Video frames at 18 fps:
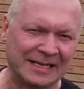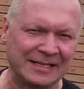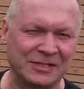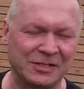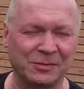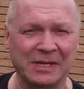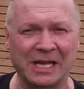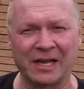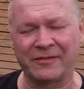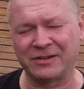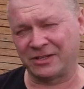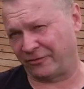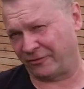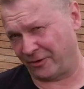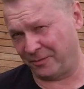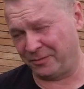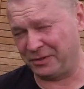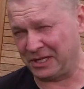Do we have a
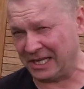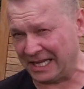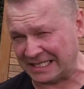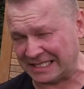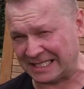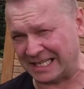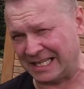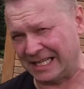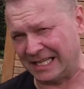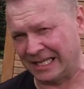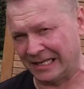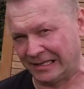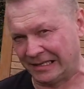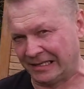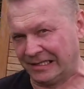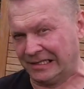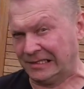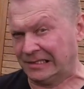defibrillator?
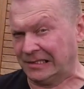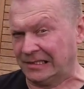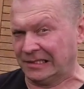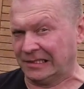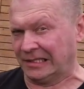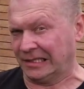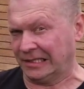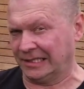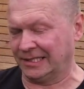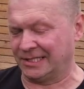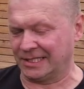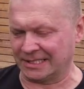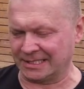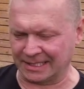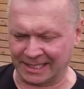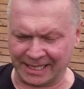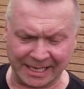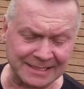
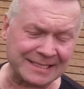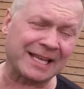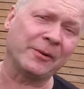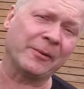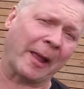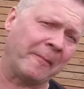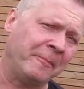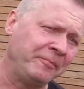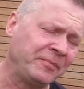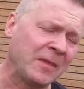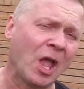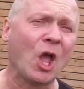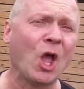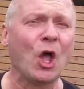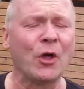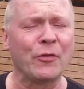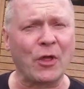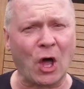Just in case. Anyway,
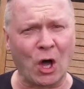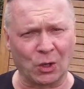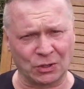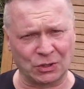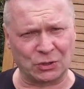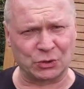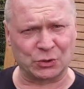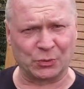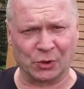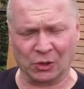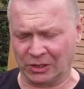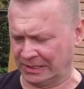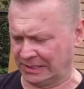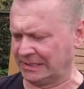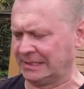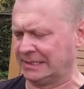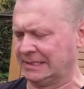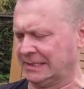the hole is too small.
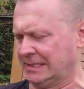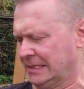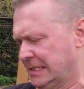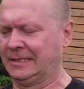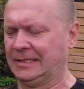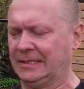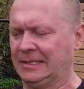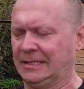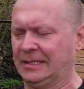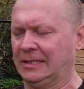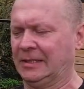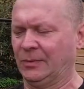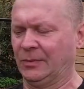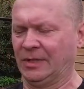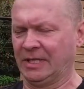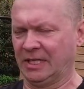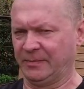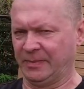
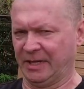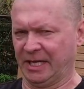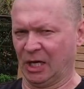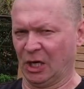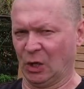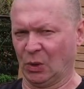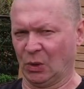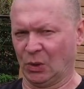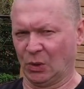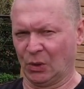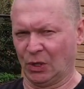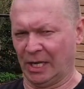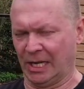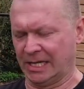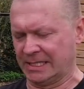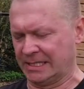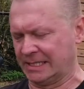We need bigger oil.